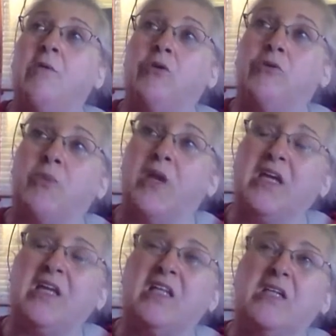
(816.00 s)
we were
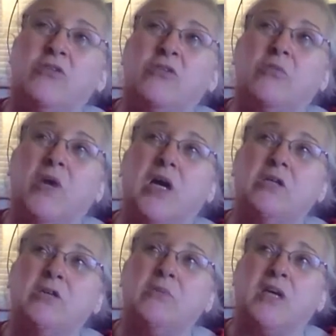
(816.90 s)
spending a little too
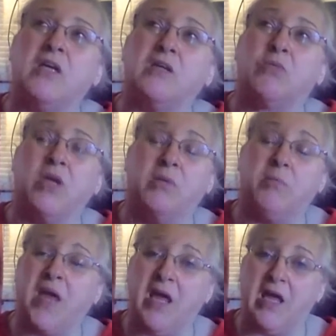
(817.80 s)
much, because we
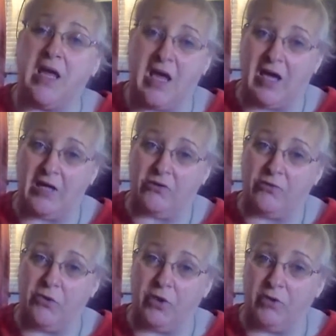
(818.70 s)
pay cash
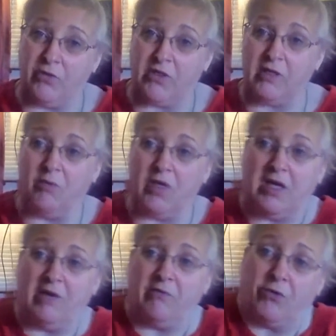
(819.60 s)
for everything we
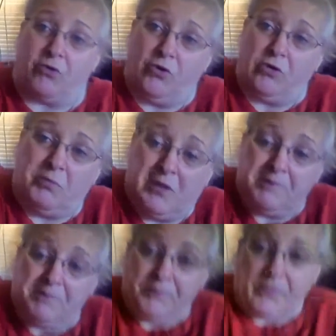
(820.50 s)
get for Christmas.
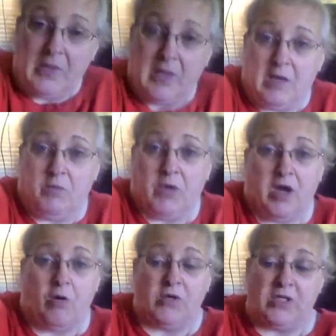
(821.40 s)
And we
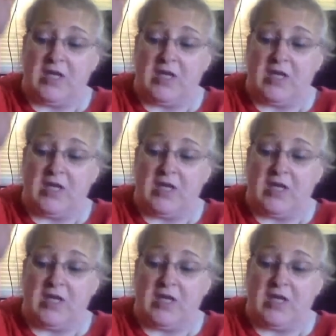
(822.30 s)
always